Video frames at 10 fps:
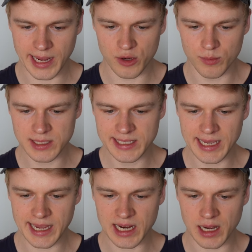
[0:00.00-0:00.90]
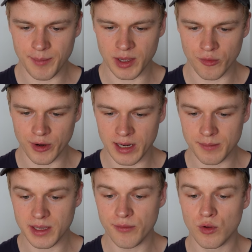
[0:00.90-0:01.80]
and you will see a dynamic
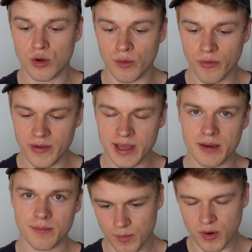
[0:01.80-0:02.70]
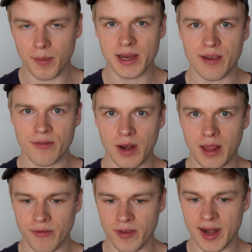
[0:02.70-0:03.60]
URL. If you don't see it, you probably have
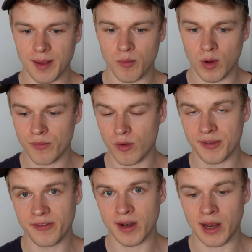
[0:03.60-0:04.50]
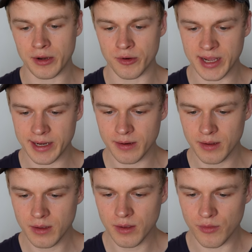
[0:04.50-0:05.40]
not set up one for this scenario yet.
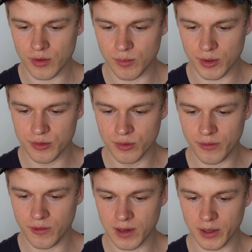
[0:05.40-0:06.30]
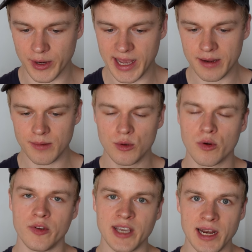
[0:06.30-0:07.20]
So what you do is you click on add, you
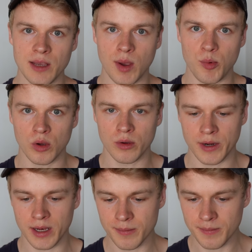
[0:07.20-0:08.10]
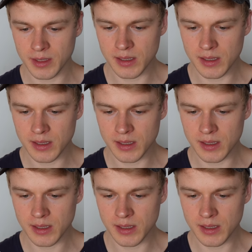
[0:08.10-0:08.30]
create a webhook URL,